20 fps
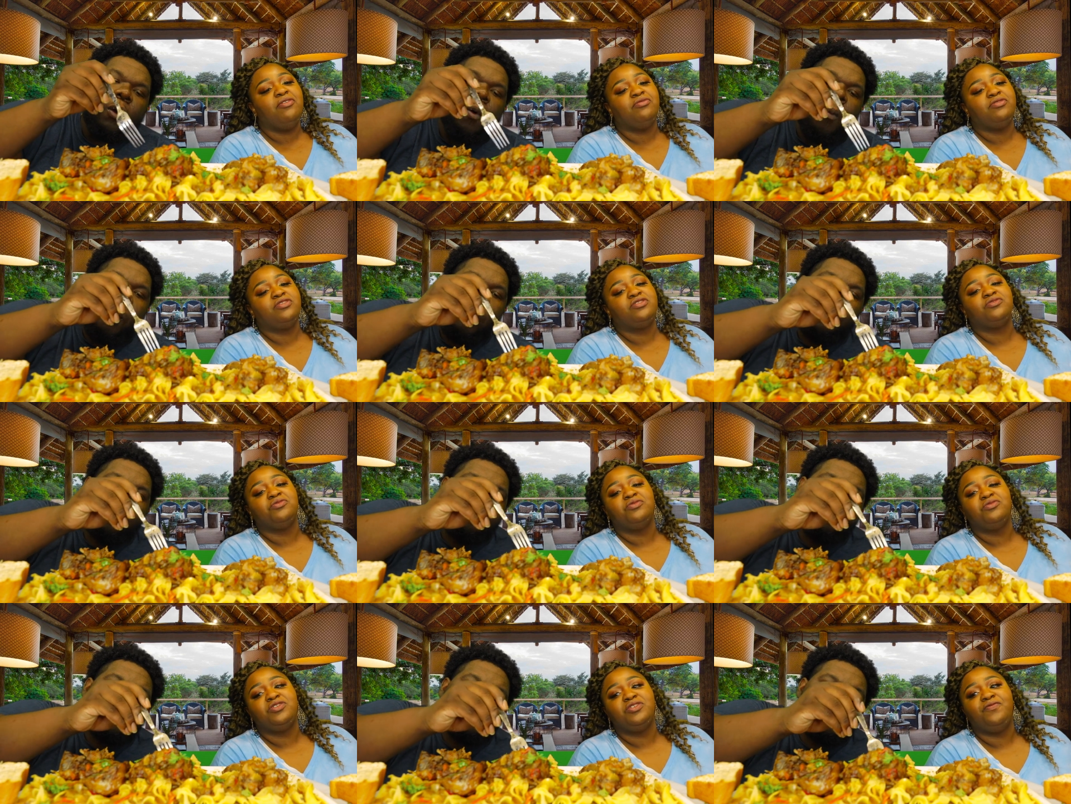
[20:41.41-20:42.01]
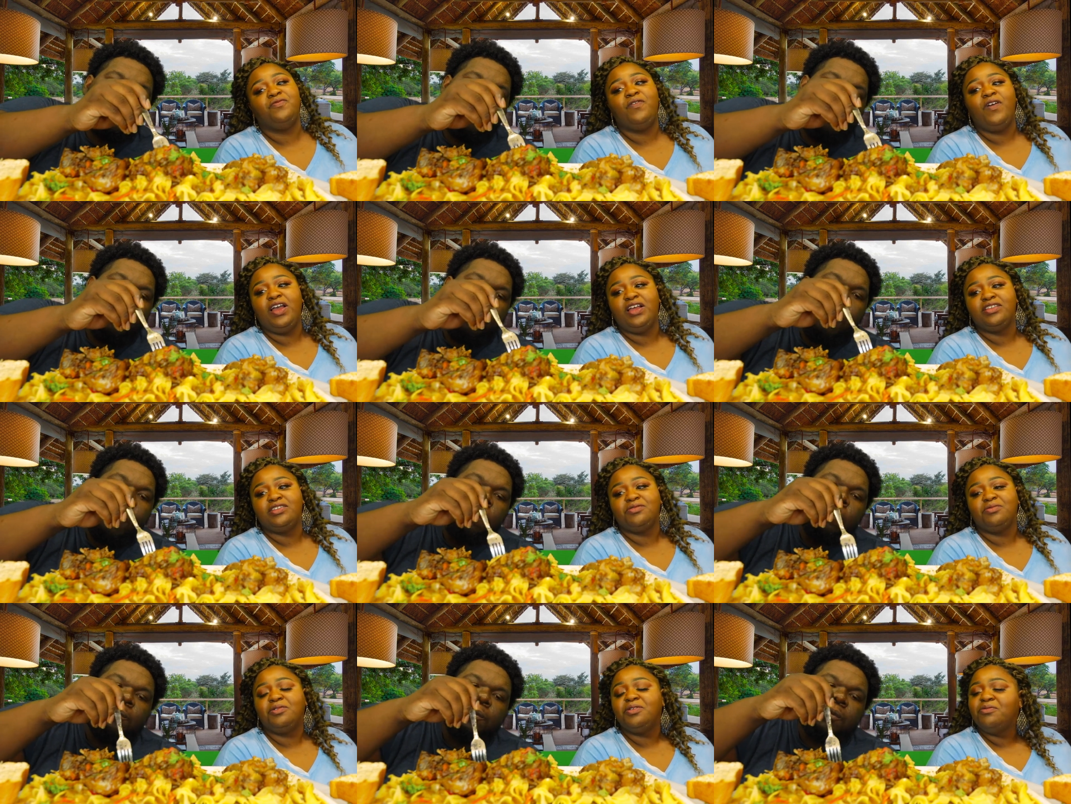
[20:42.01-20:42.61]
Speaker 1: it was she
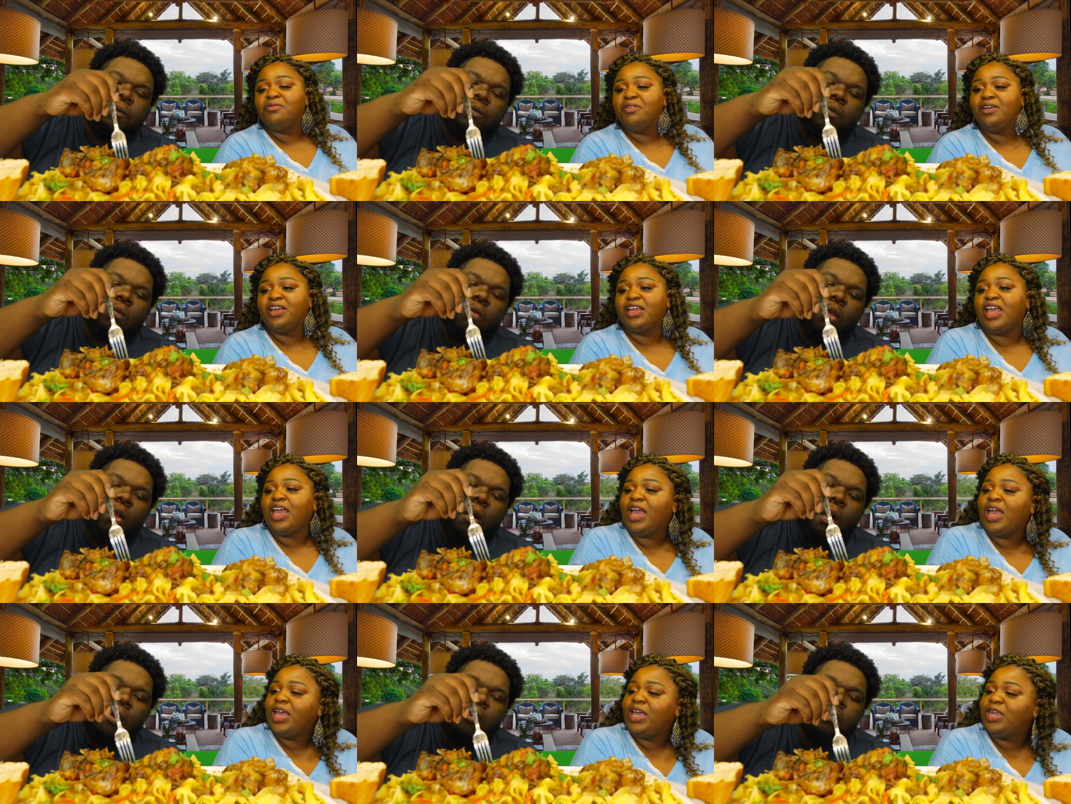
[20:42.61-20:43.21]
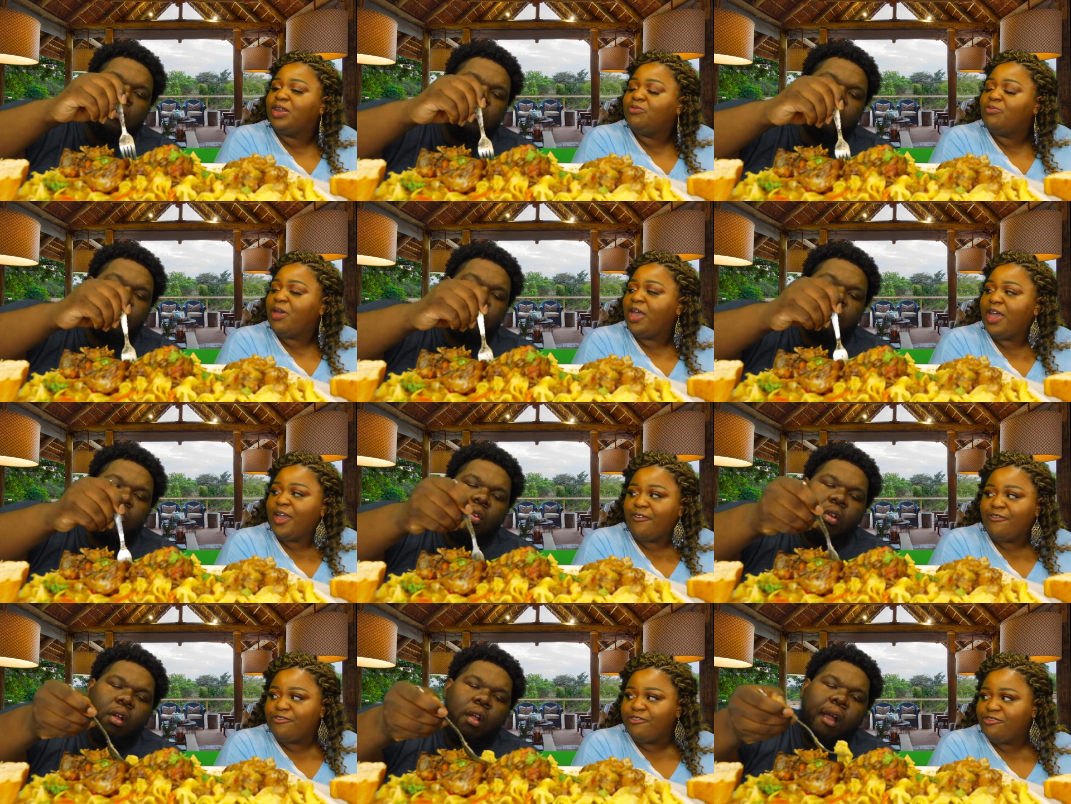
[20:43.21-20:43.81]
found twenty-one K in the
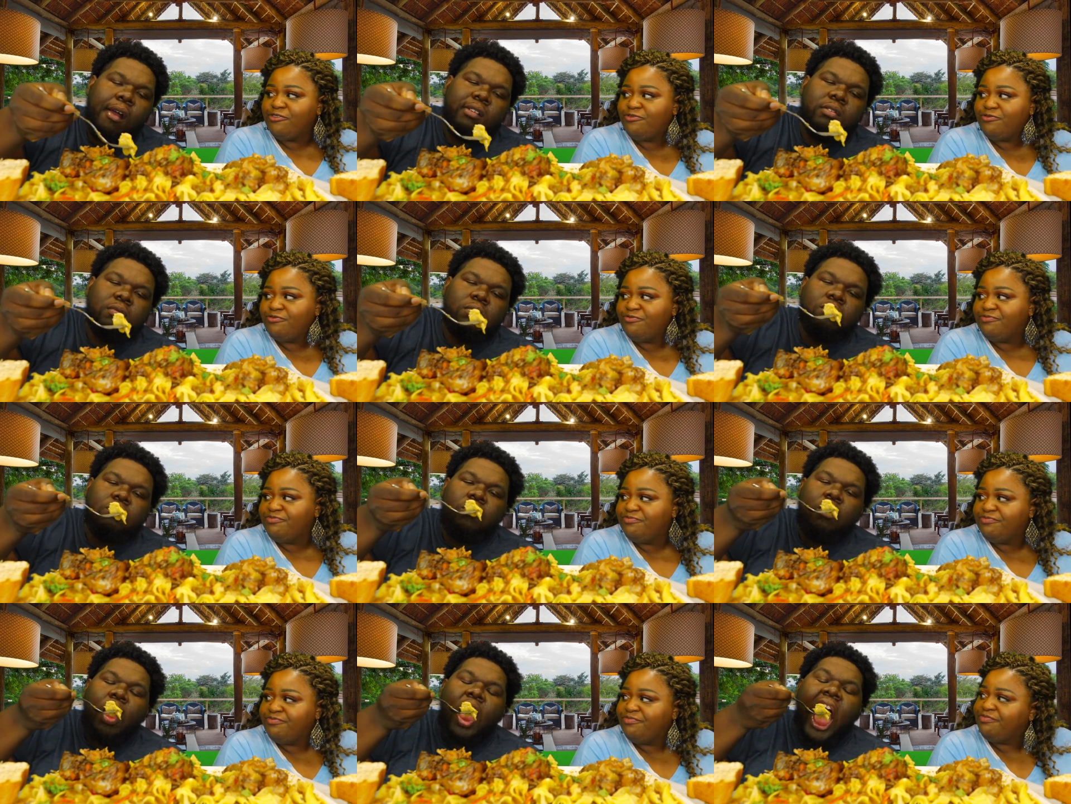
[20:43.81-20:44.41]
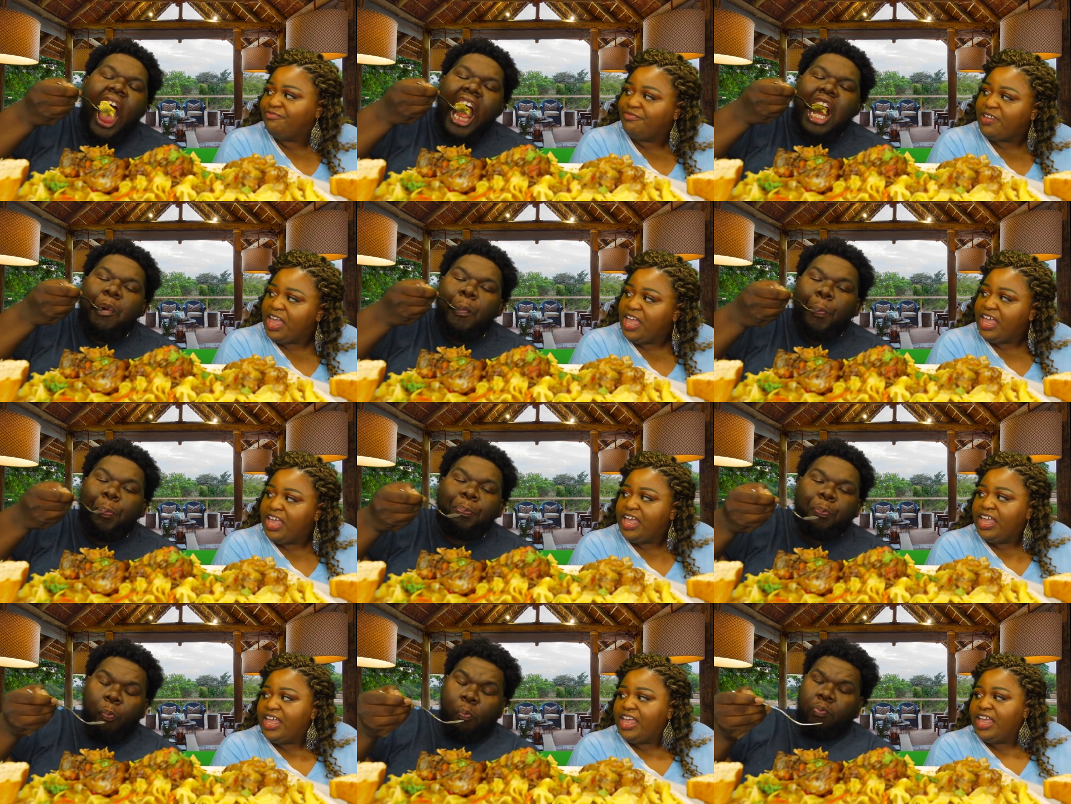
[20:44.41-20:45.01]
bathroom.
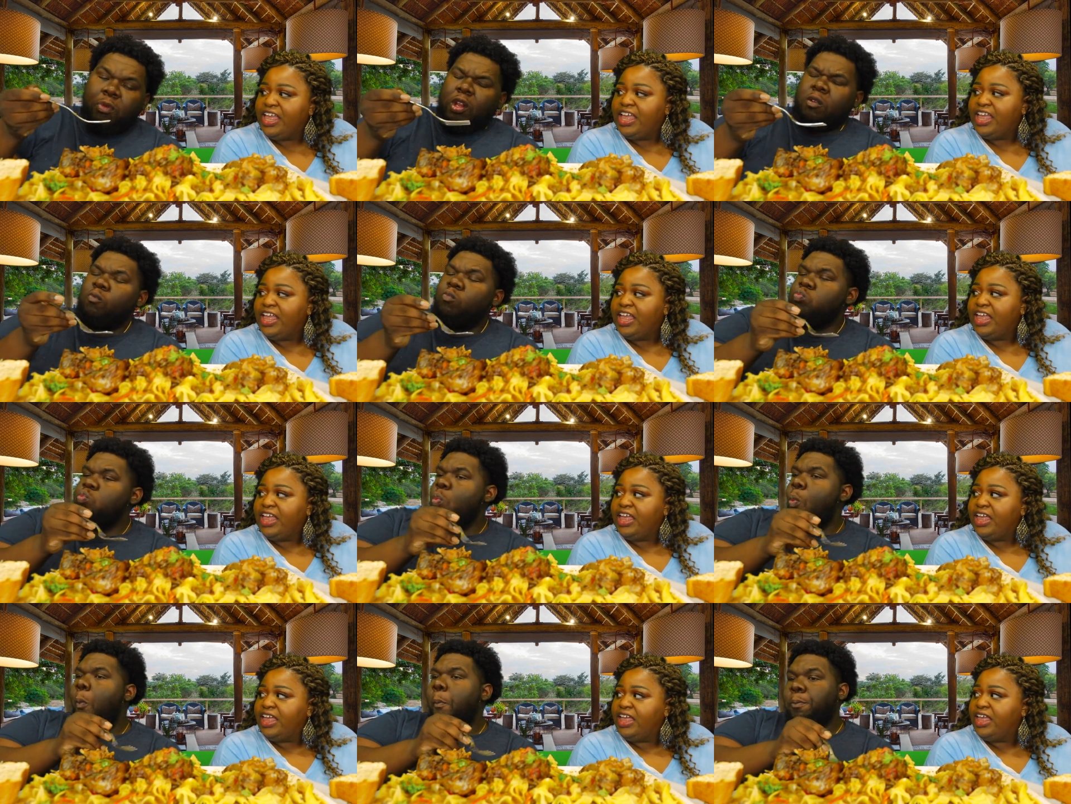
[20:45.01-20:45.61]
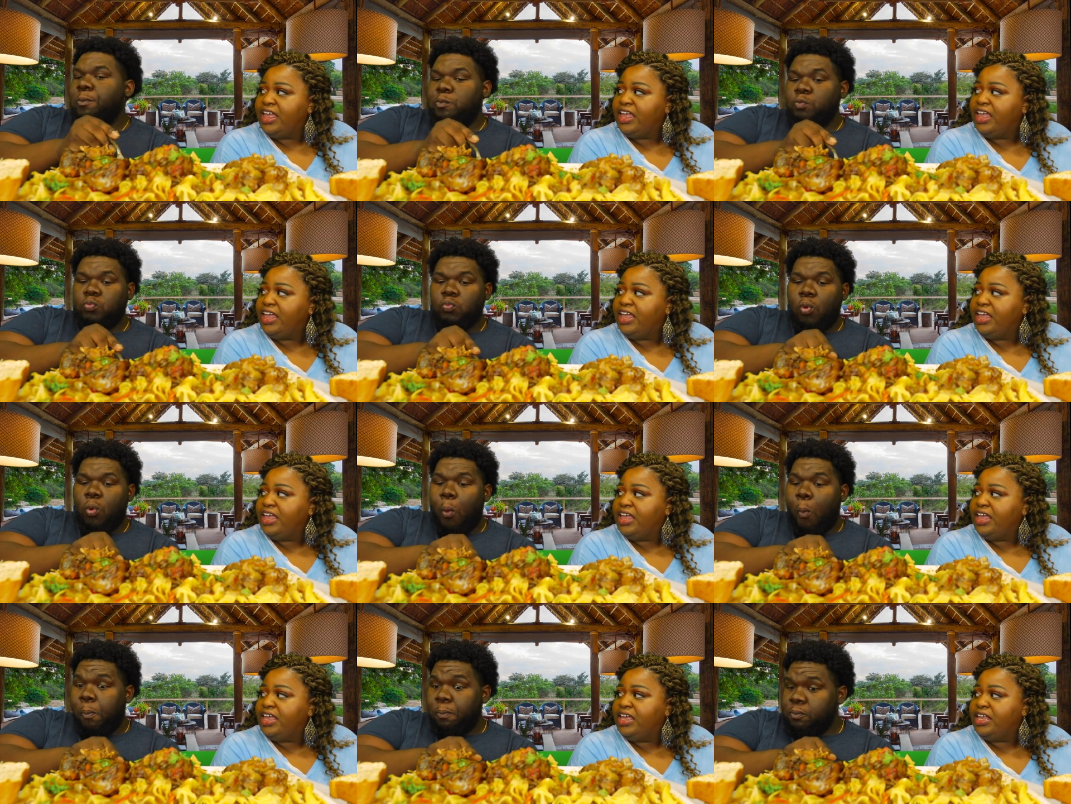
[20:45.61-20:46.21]

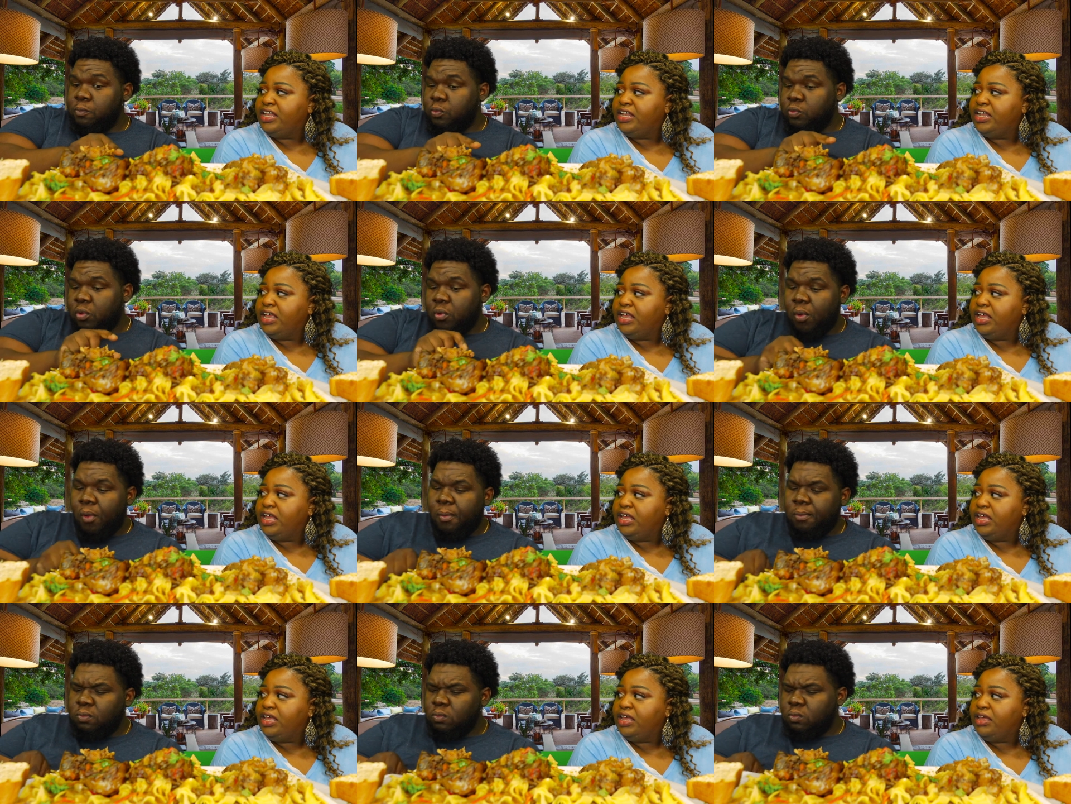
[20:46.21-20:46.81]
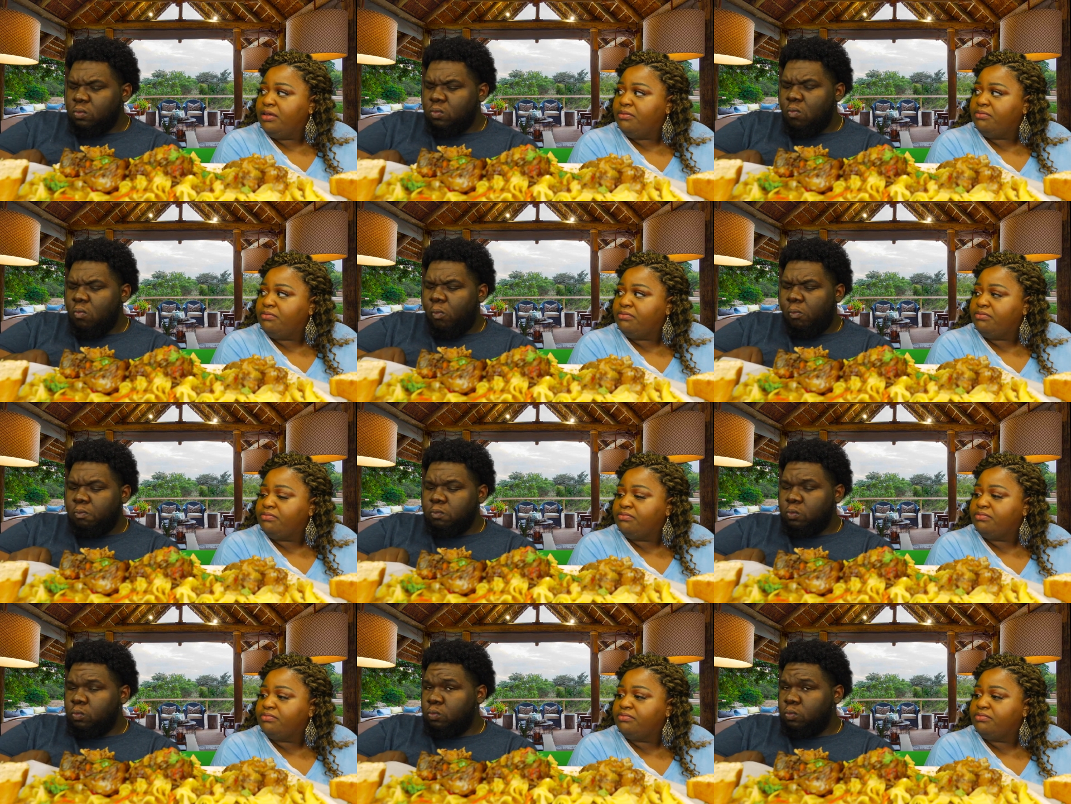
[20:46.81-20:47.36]
And um